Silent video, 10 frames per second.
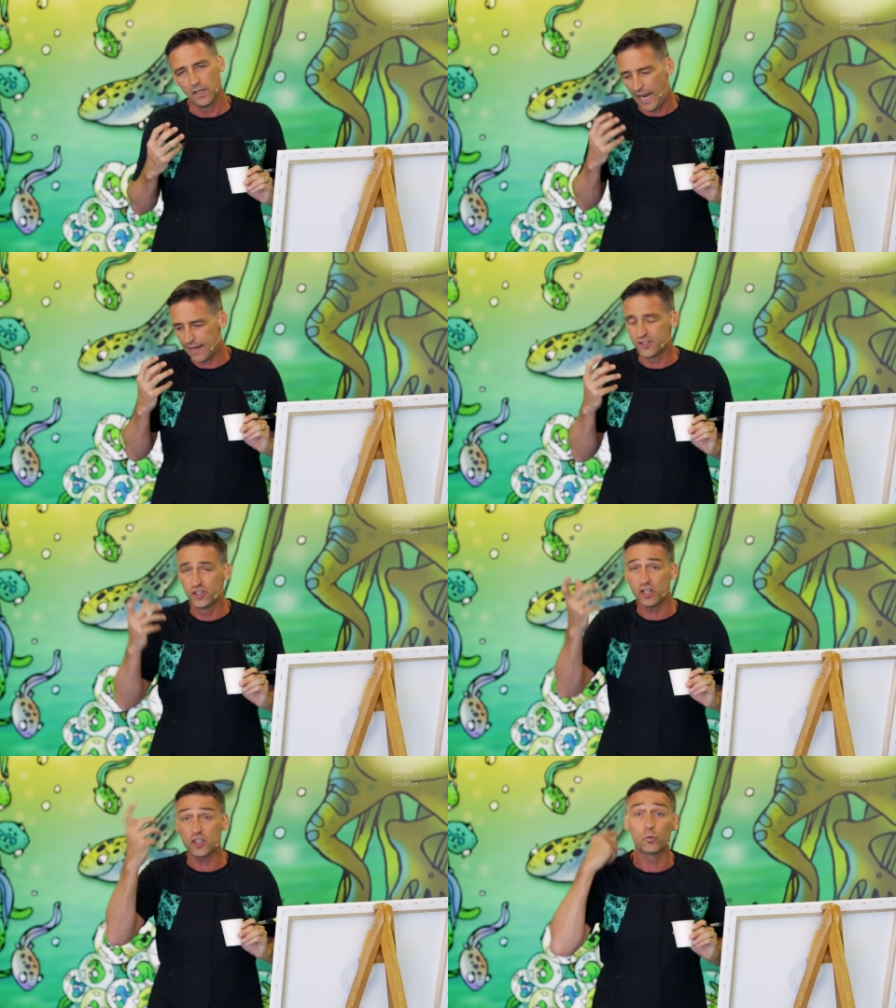And
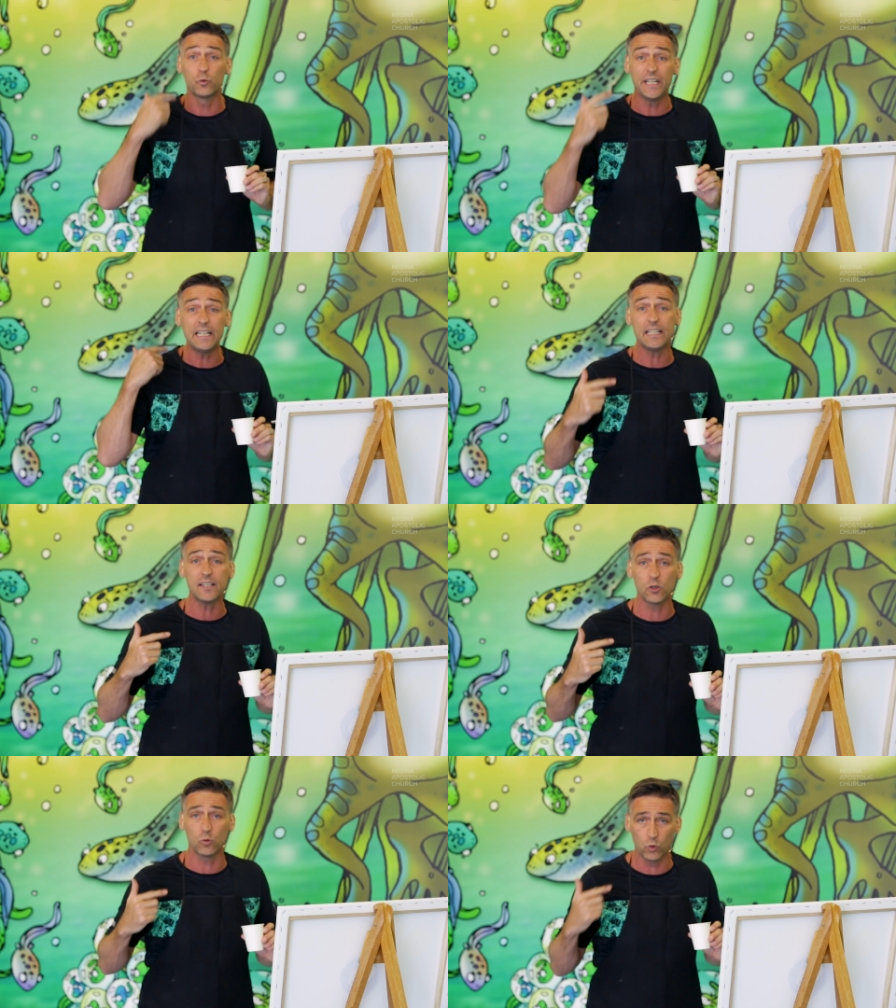just
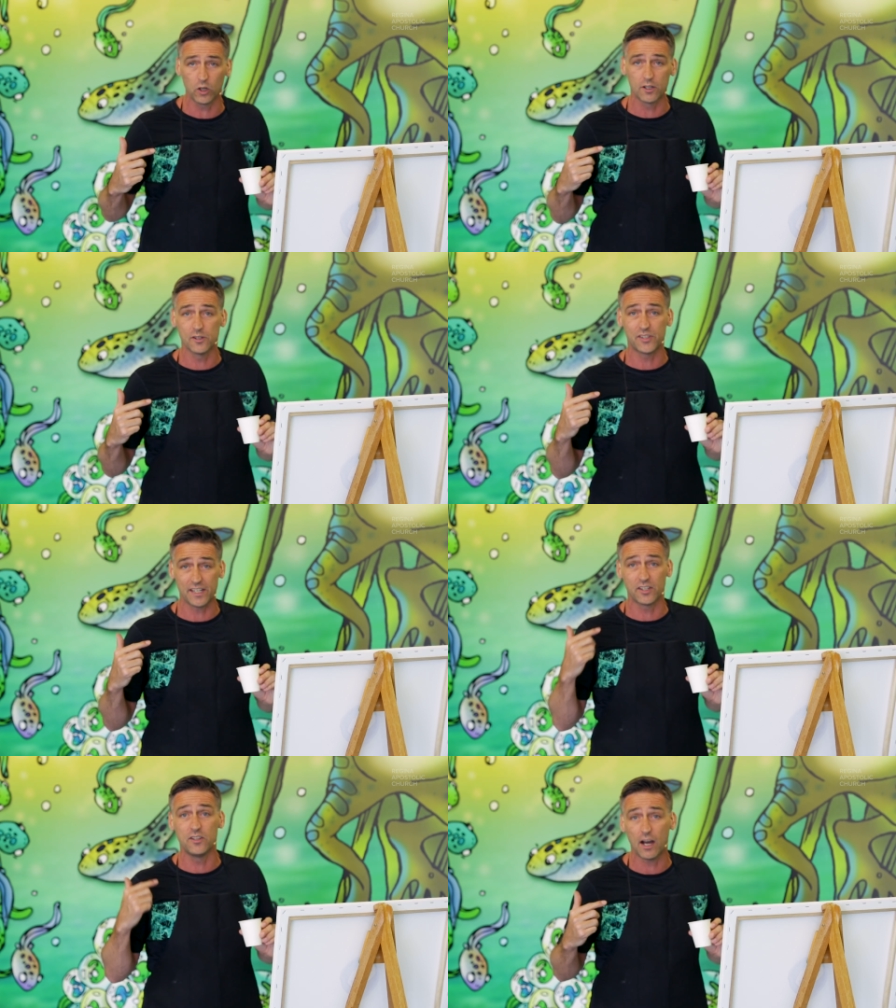reading the words
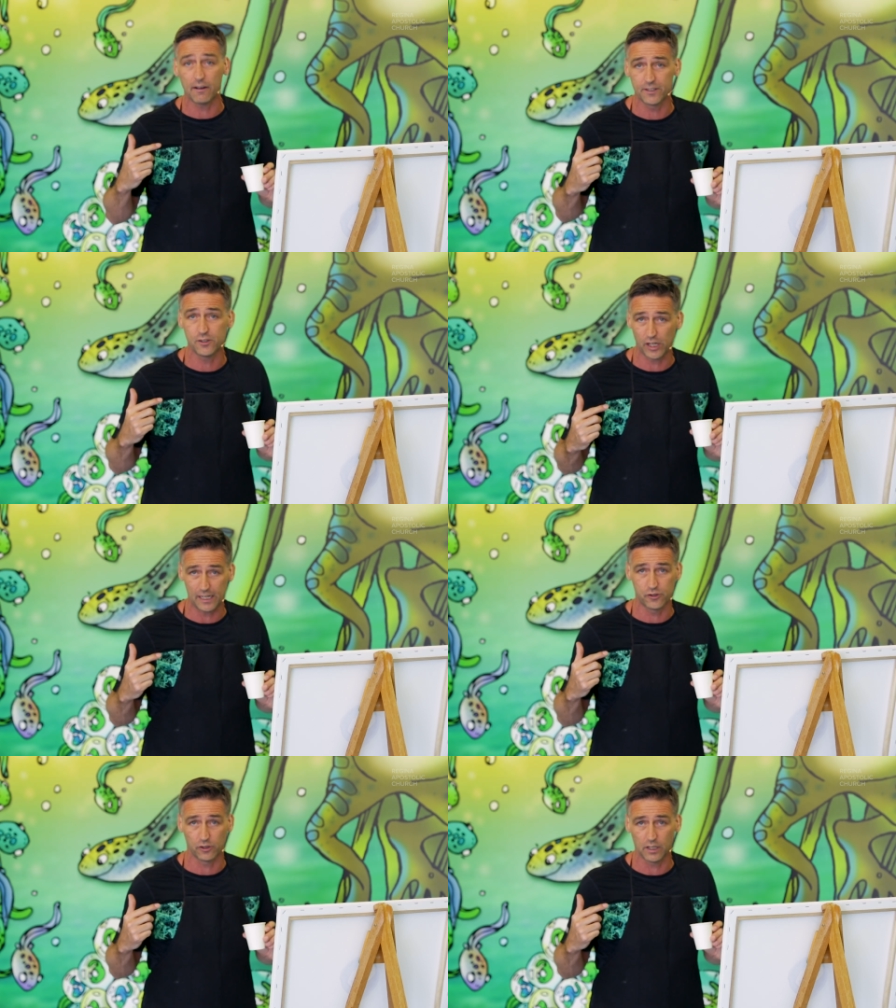is enough to
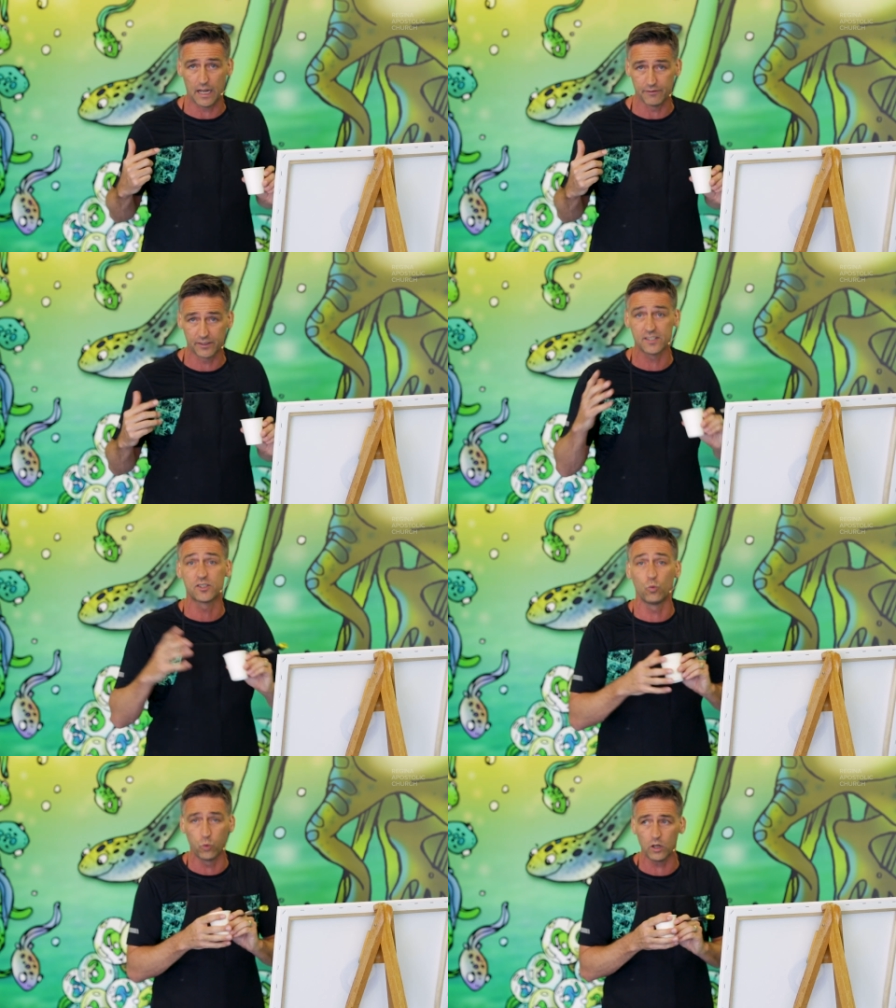change your life because
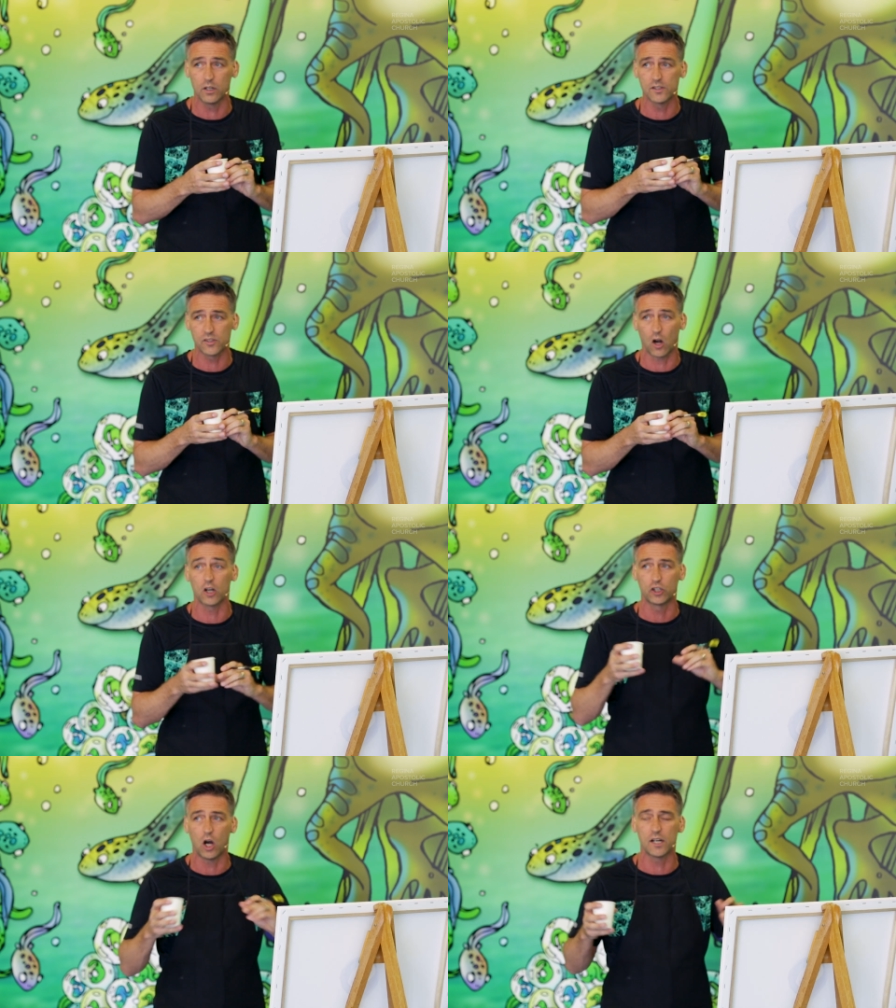the words are
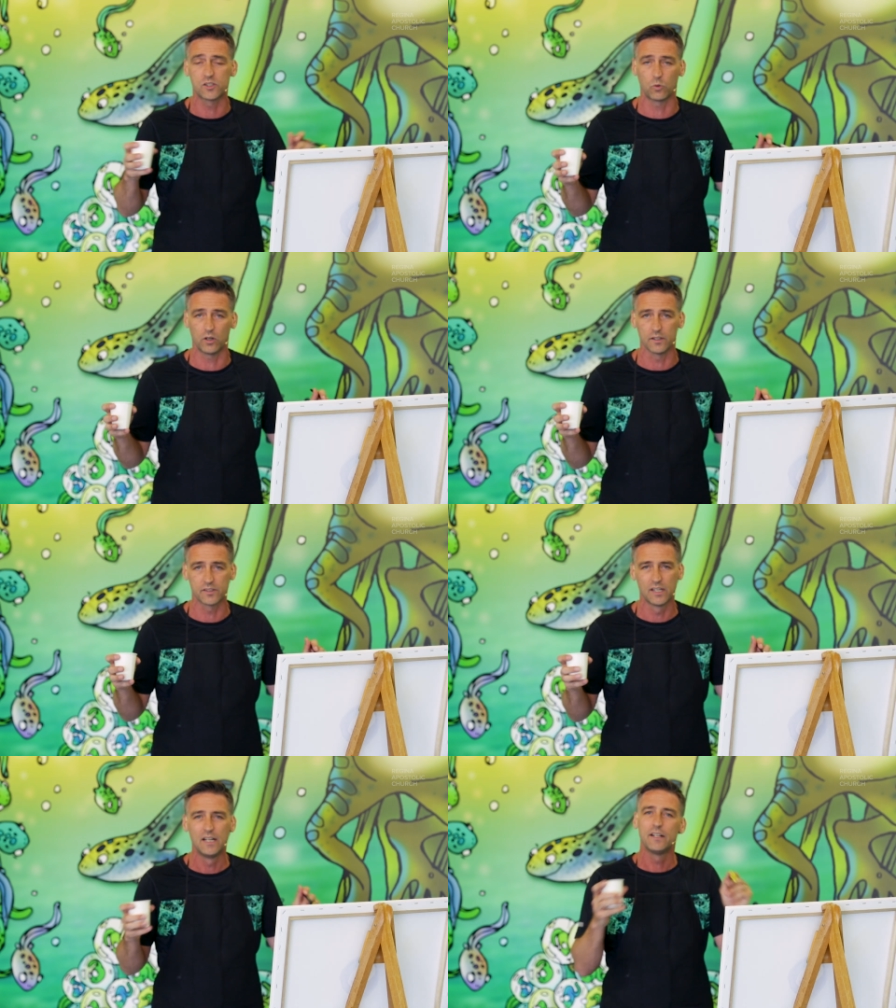God's words.